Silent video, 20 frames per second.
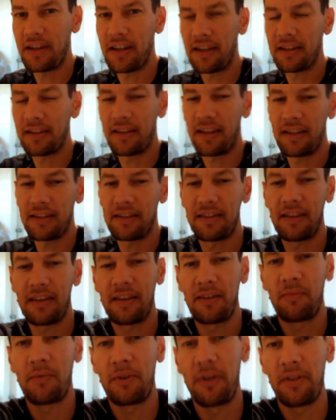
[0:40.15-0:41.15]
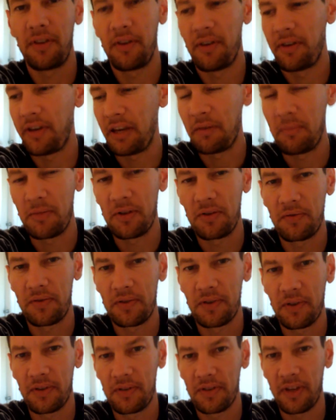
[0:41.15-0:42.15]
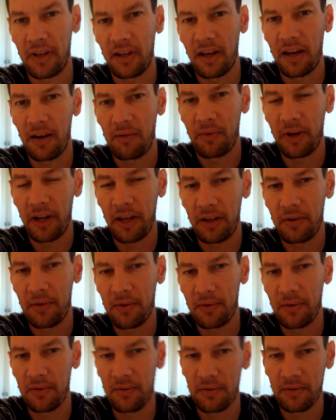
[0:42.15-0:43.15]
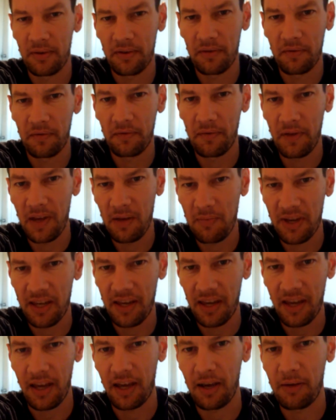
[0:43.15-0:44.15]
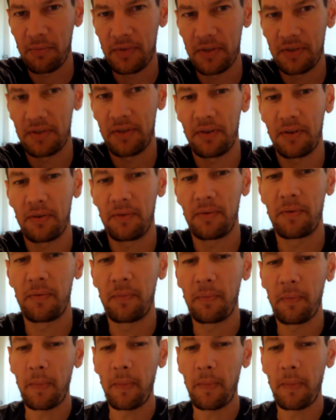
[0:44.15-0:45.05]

that's one of the image results I got when I Googled FEMA camps. So